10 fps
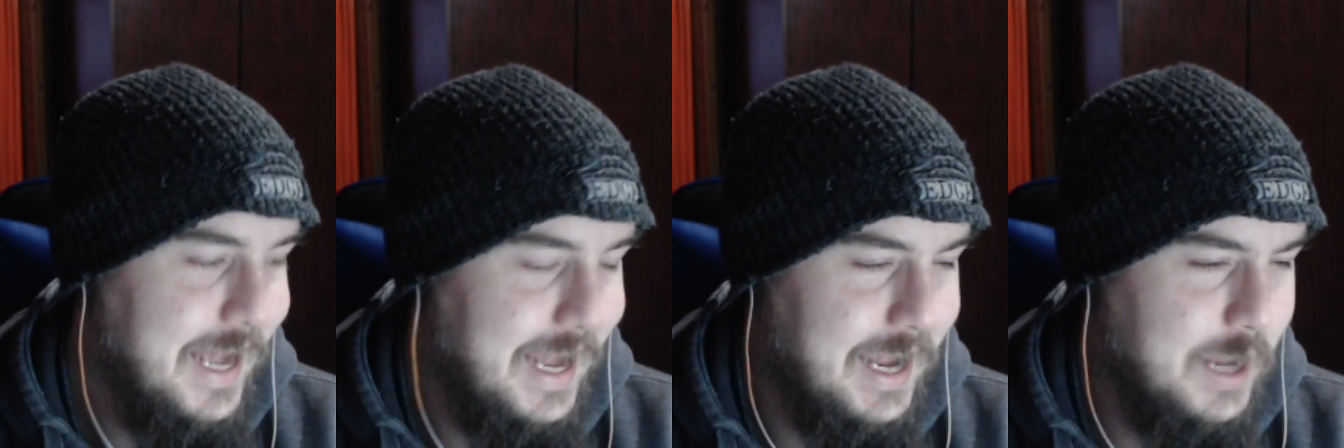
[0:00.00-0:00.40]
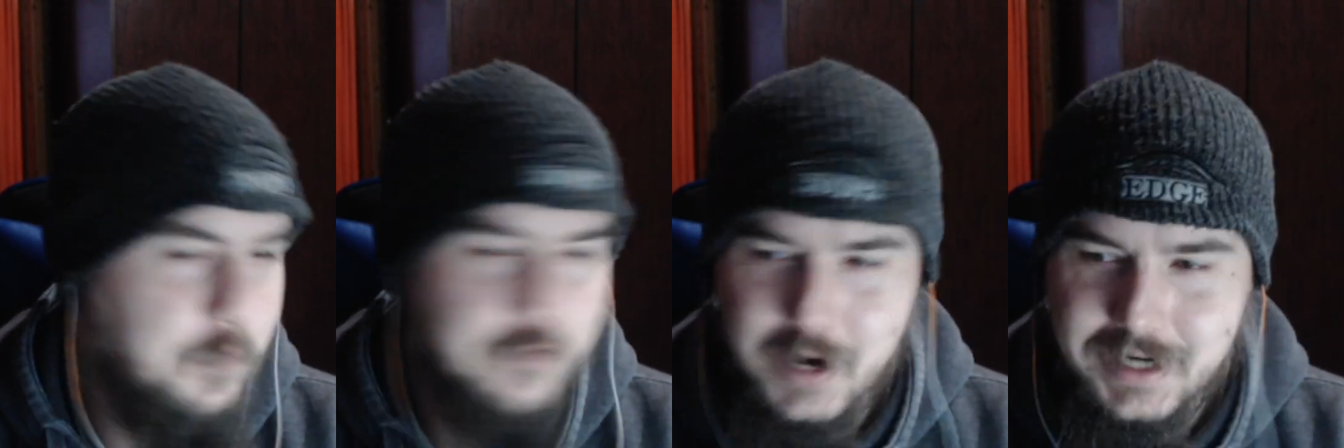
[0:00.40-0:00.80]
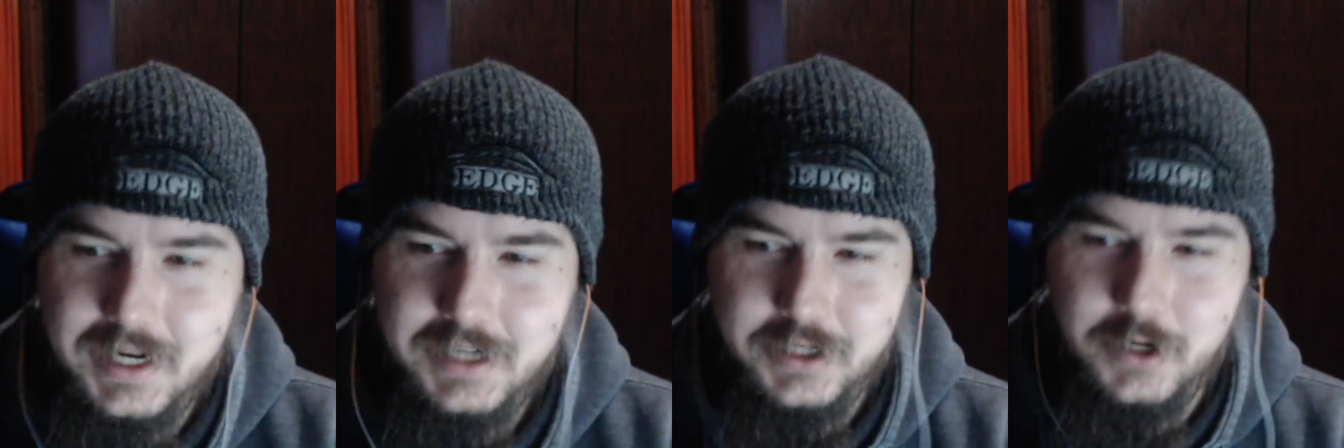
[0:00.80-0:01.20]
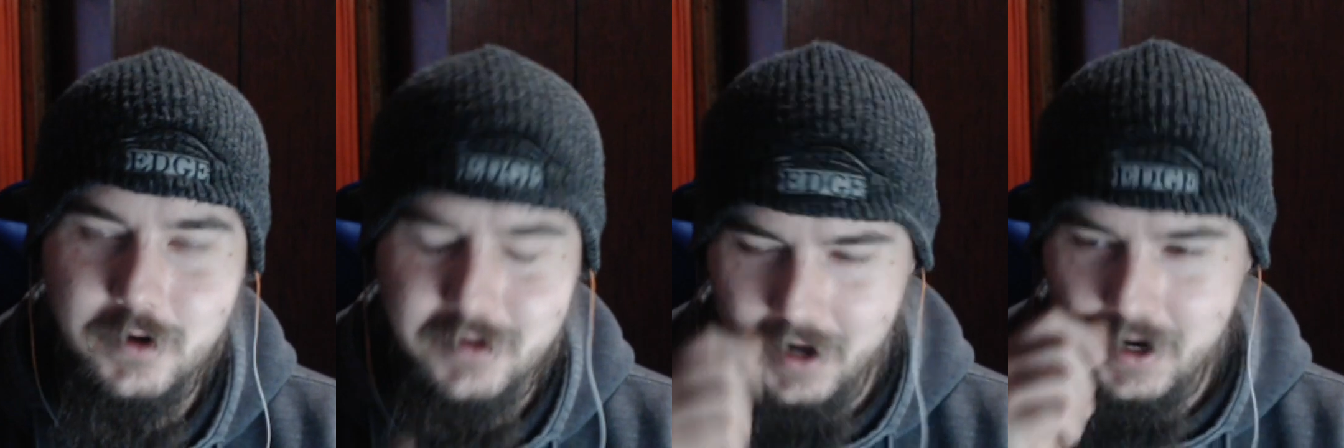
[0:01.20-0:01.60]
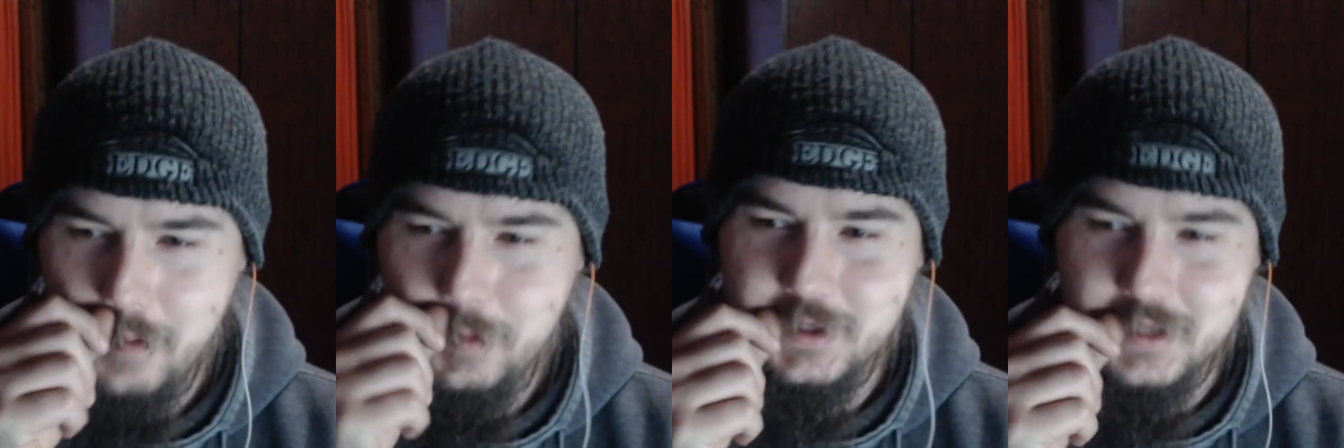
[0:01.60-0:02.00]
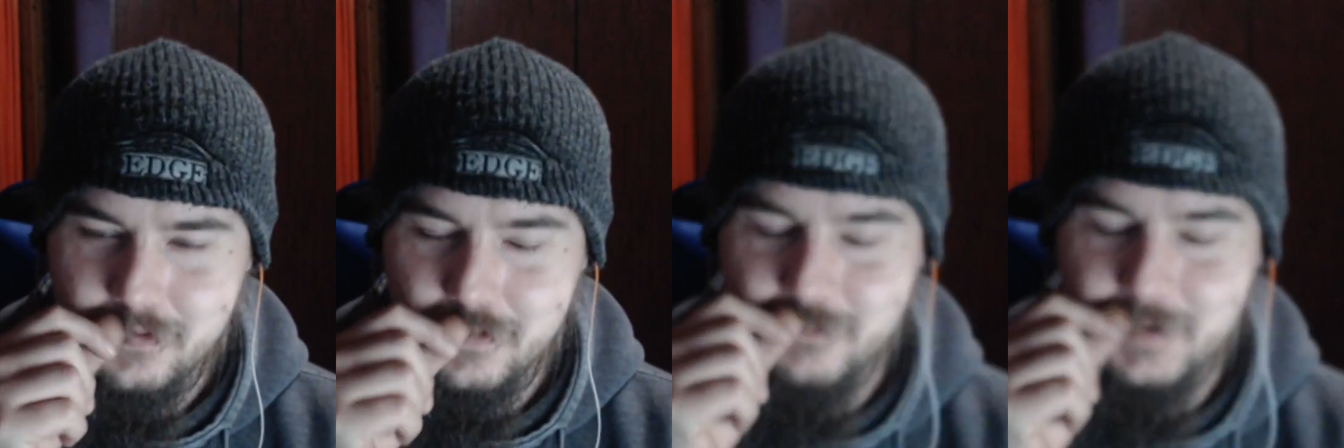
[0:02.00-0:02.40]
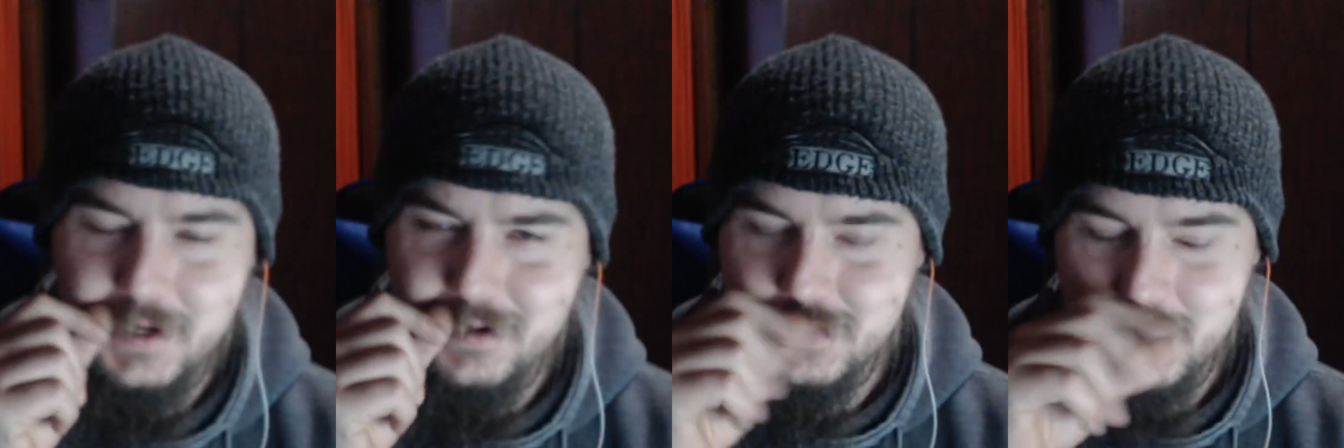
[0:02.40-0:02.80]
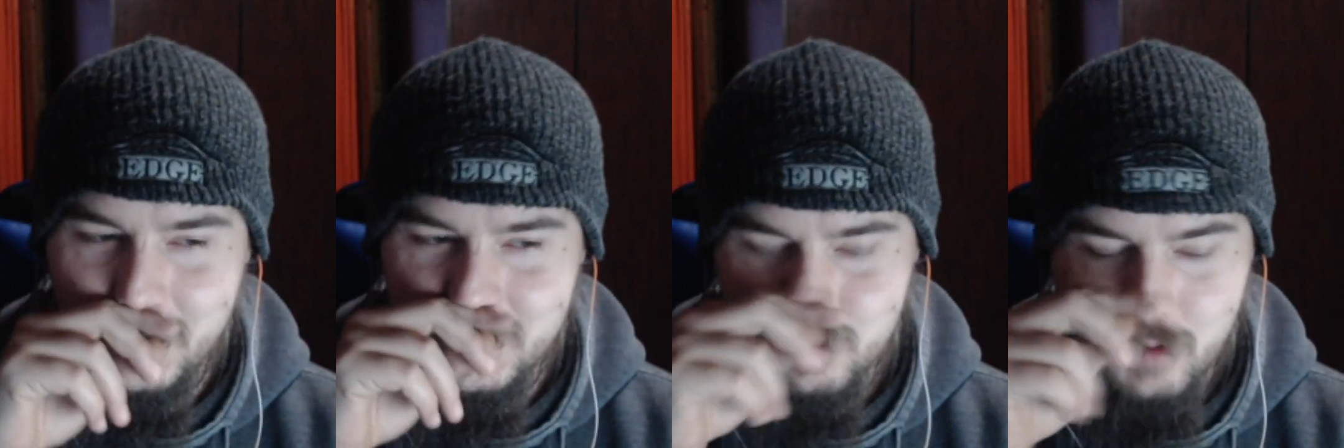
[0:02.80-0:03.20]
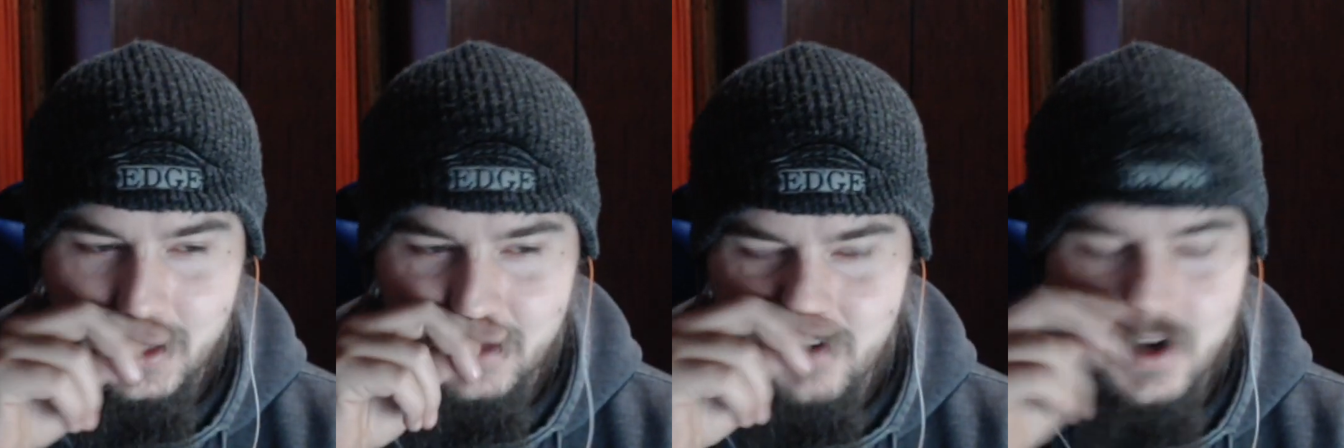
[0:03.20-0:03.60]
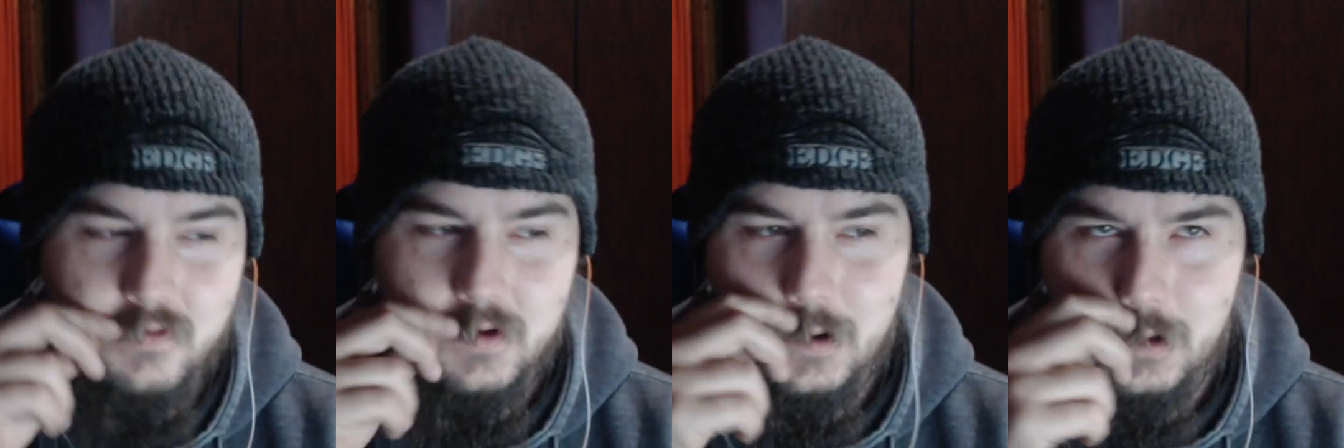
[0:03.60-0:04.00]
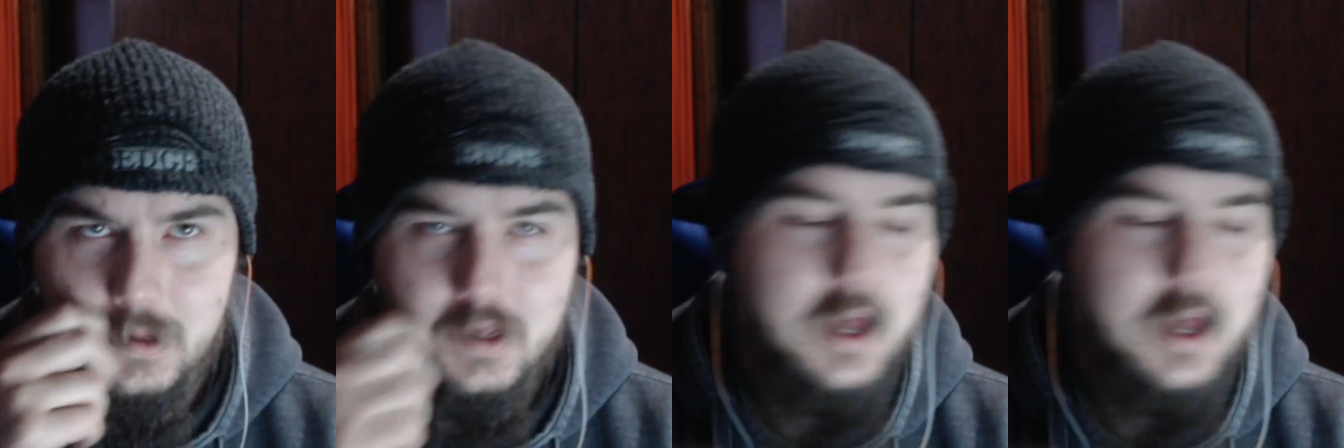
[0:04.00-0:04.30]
And we've reacted actually a couple different videos on the Bradley fighting vehicle.